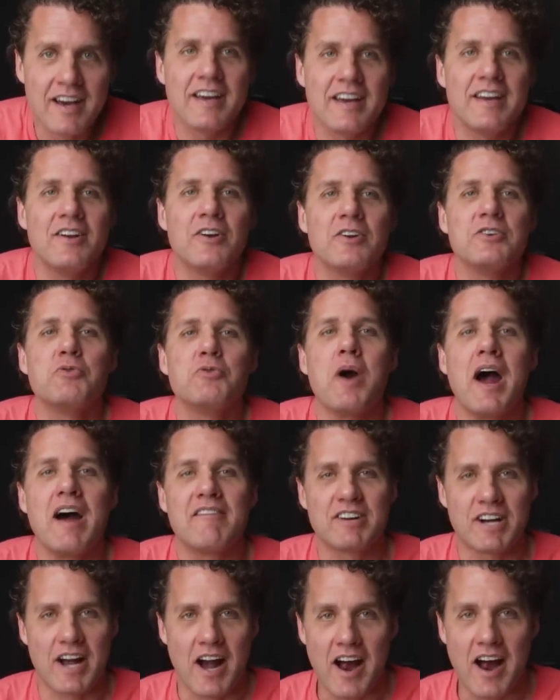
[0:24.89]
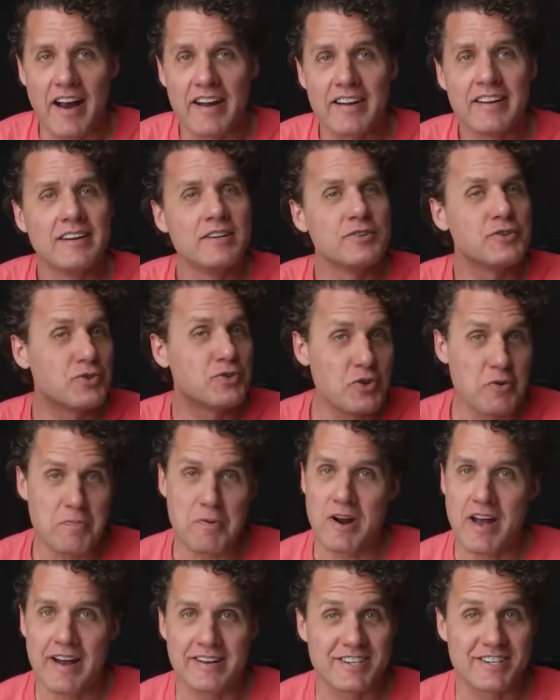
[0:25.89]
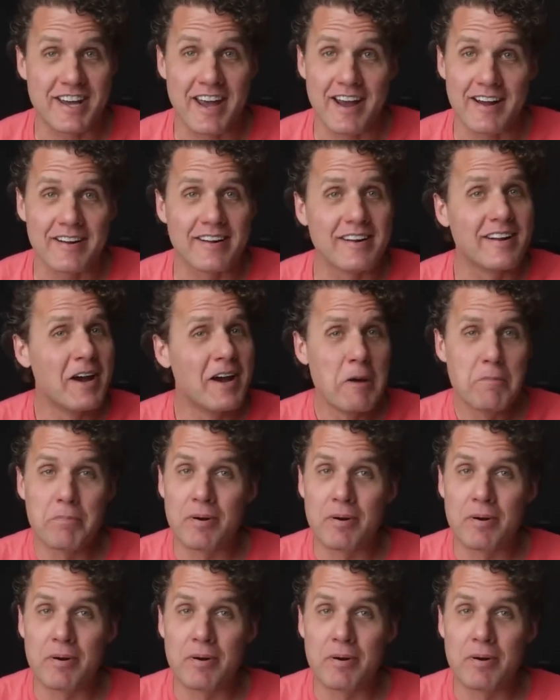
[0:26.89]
Here you have a guy, super educated,